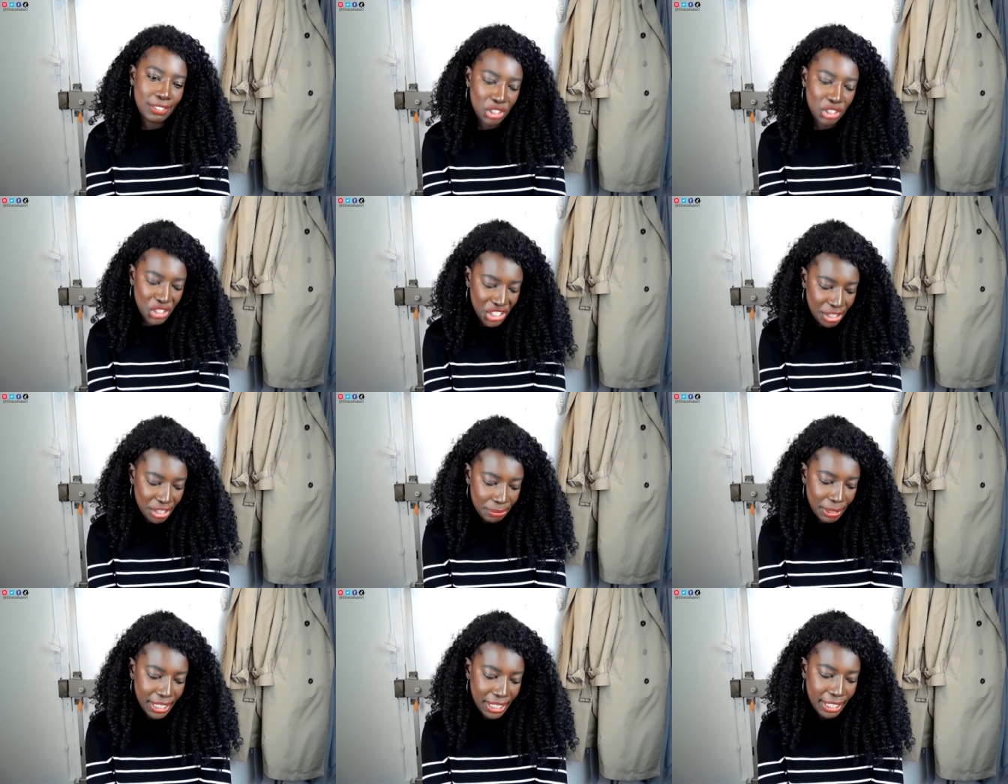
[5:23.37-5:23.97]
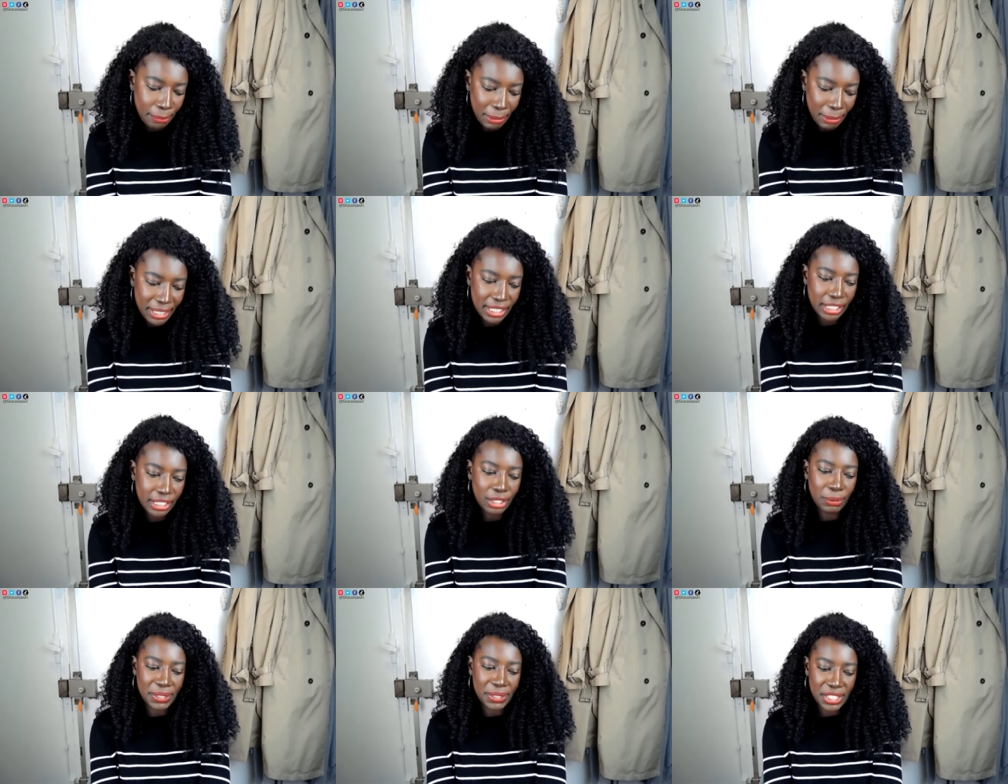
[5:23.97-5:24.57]
seems like he
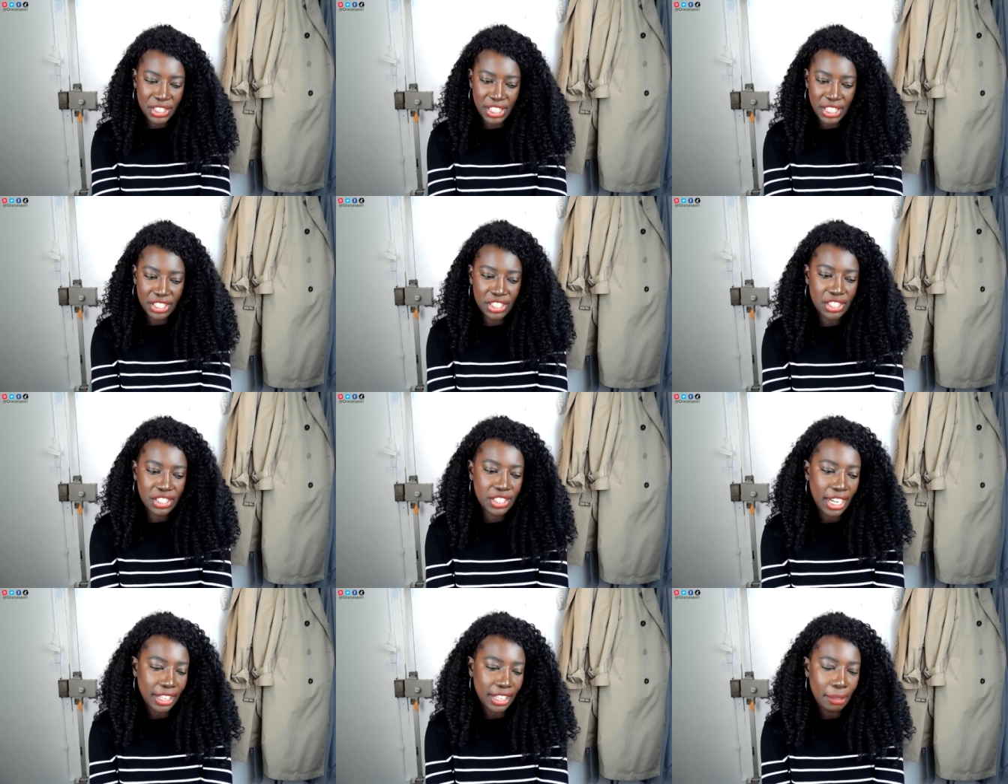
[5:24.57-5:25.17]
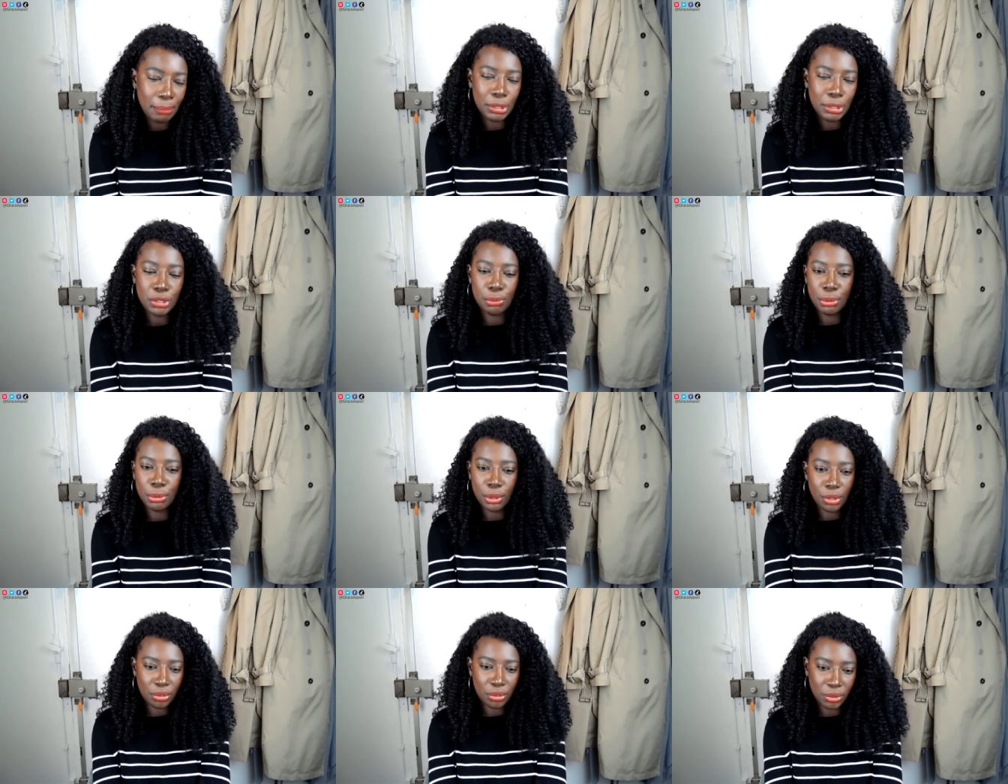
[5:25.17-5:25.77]
basically wants to say she's like the most
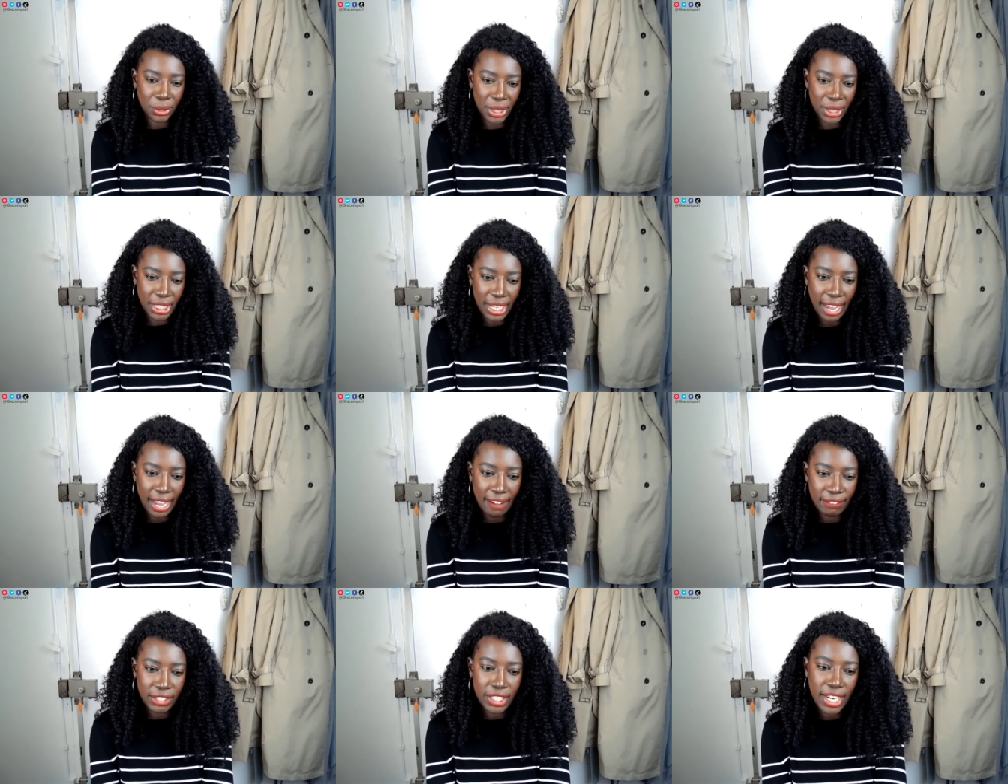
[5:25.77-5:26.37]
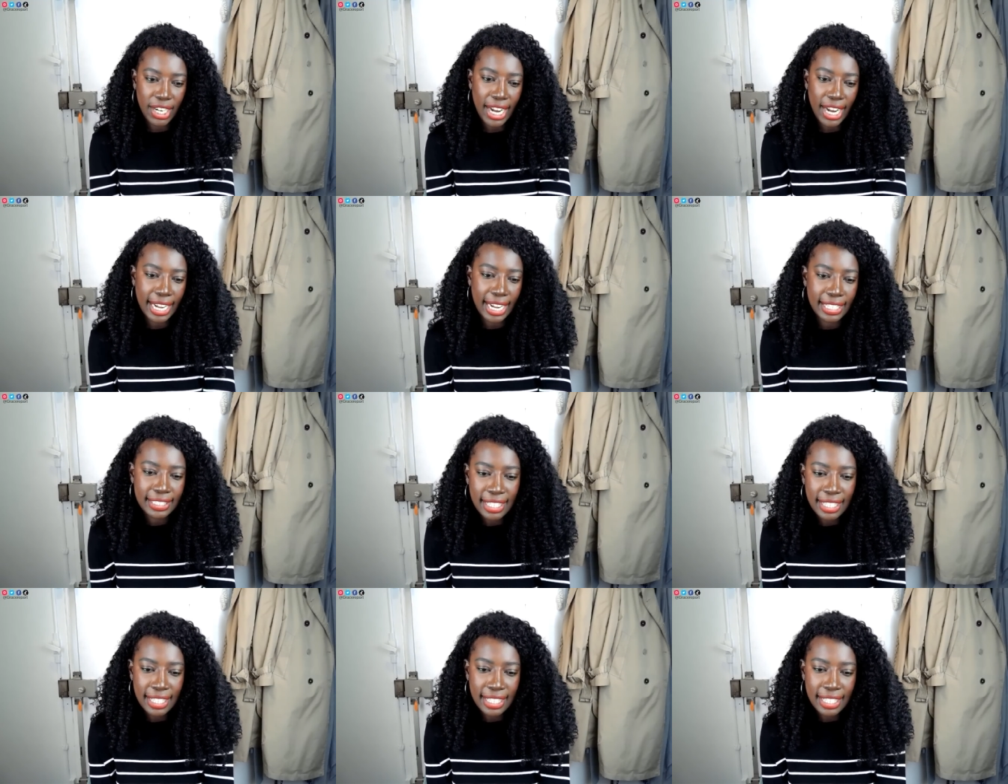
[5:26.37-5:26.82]
beautiful thing ever and